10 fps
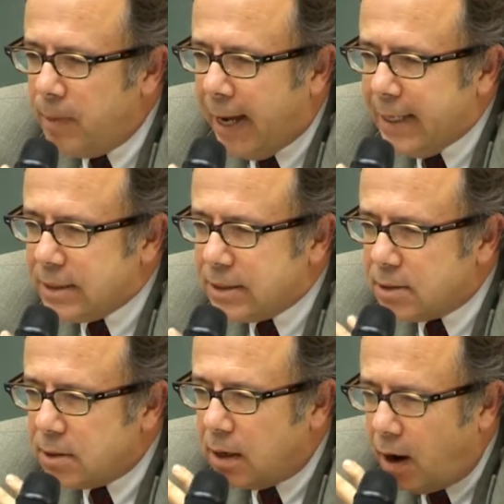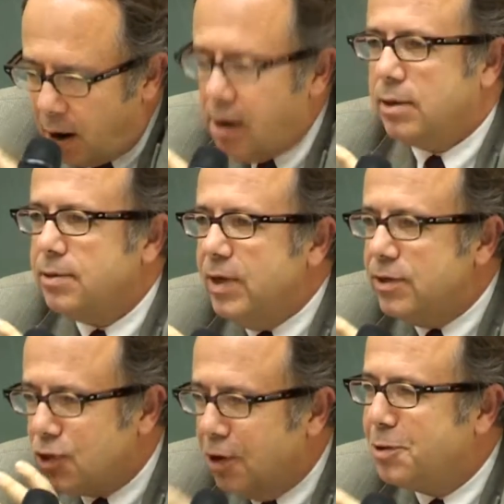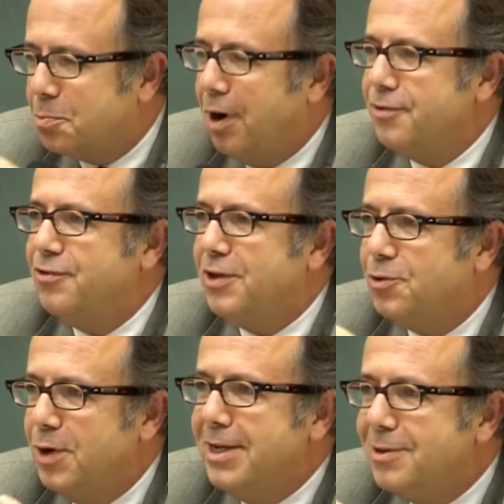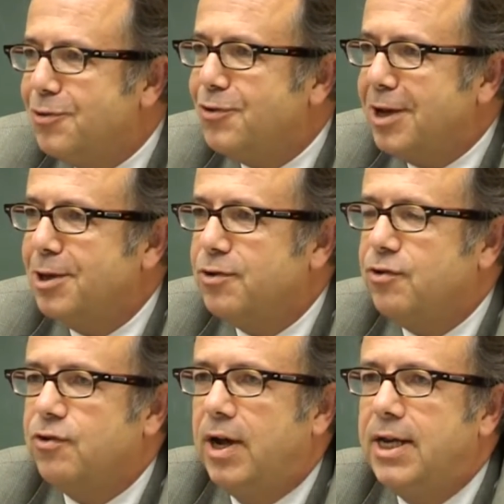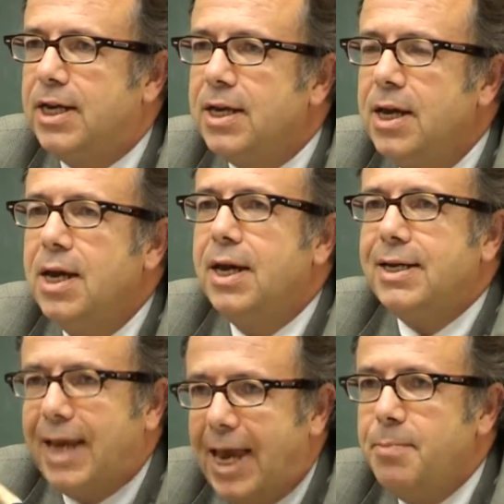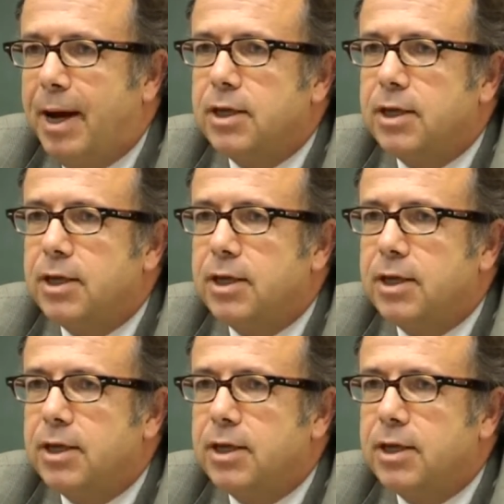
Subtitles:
at its heart, the historical process that created this secular society came